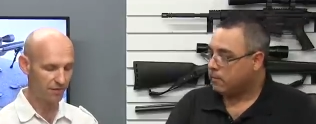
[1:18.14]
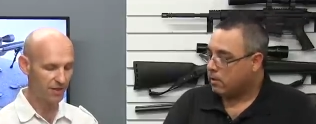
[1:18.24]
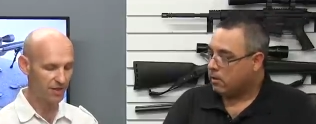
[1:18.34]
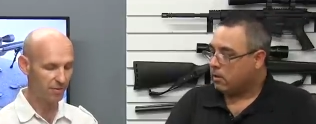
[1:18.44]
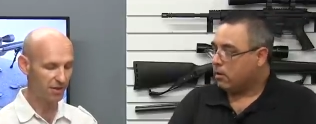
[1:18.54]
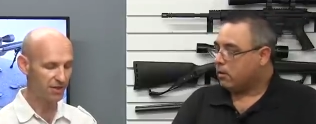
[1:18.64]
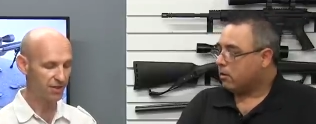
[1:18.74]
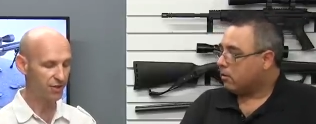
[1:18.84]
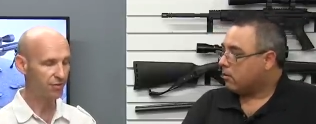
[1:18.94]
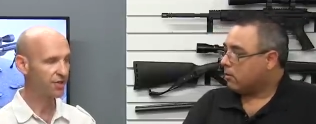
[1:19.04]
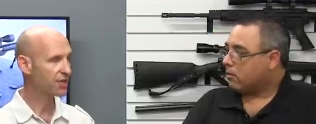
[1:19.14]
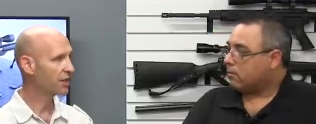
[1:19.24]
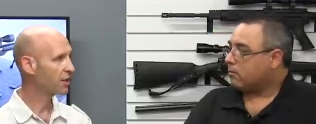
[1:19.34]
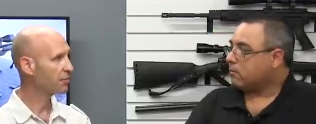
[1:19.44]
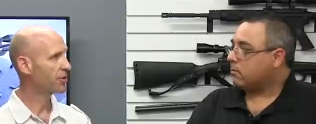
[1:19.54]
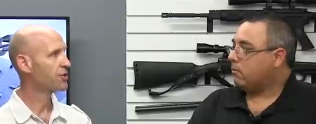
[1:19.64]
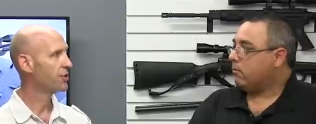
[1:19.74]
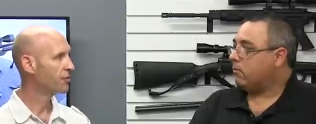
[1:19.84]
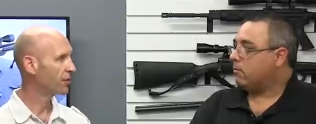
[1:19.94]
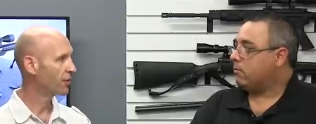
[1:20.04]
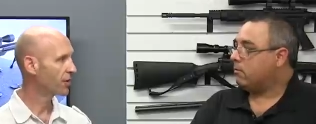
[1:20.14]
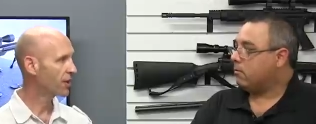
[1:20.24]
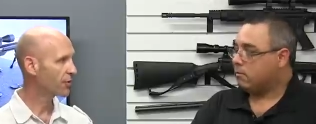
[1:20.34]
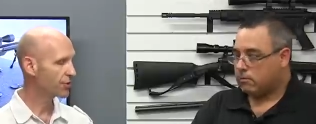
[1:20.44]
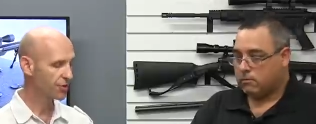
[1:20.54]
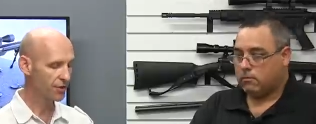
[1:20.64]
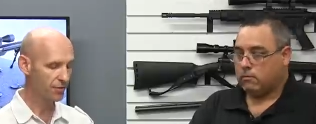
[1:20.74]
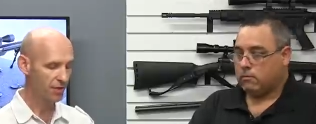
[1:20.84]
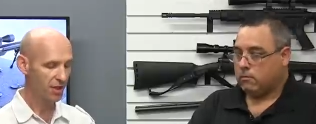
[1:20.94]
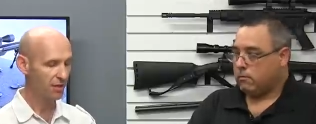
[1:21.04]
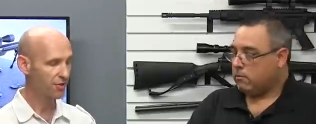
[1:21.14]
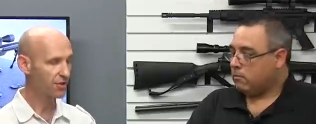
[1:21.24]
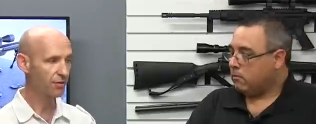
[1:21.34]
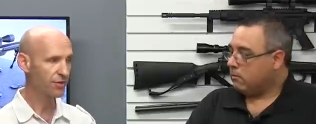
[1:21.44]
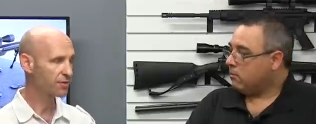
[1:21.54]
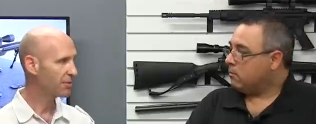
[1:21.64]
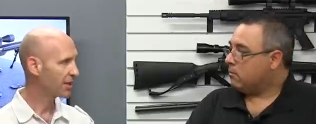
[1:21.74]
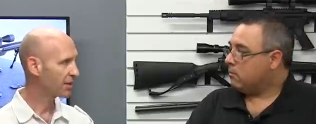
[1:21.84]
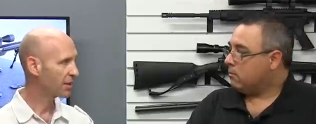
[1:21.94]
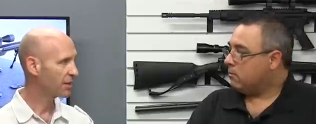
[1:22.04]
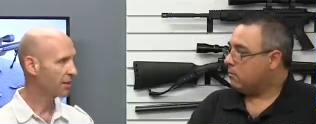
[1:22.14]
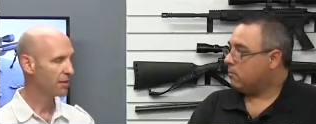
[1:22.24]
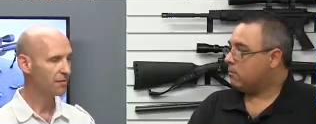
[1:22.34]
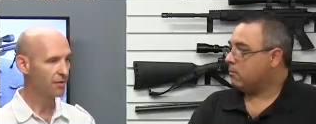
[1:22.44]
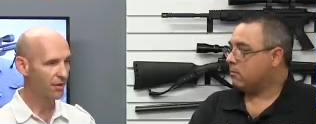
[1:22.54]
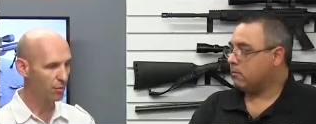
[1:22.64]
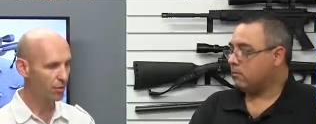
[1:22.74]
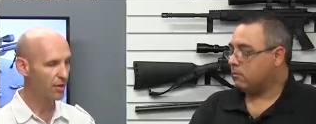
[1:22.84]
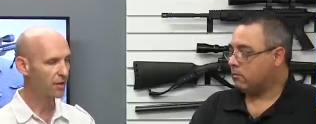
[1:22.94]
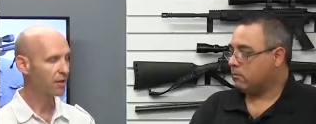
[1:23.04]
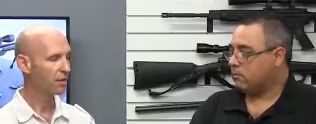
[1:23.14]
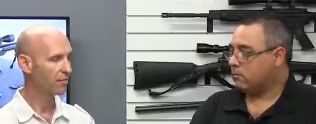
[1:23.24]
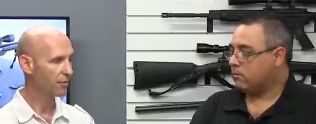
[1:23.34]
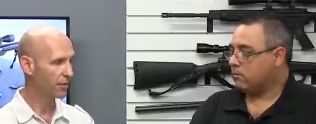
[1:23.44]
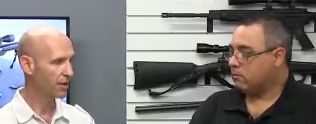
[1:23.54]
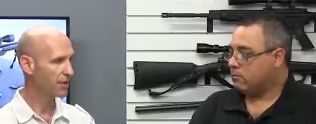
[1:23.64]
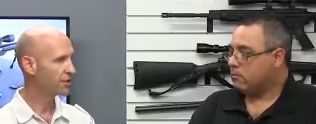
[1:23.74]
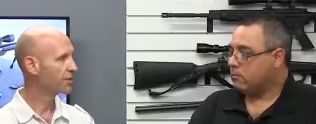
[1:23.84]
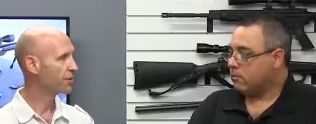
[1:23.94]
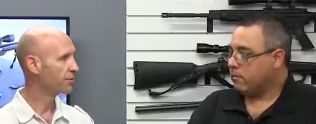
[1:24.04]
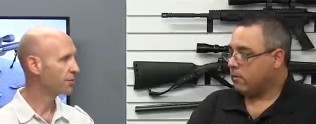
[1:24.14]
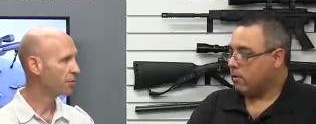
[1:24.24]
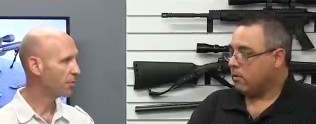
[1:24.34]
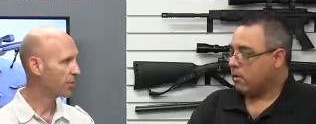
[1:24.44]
Speaker 1: the flexibility is you decide the pressure you fill your cartridge to. There's no dismantling. Very quick. Very easy to to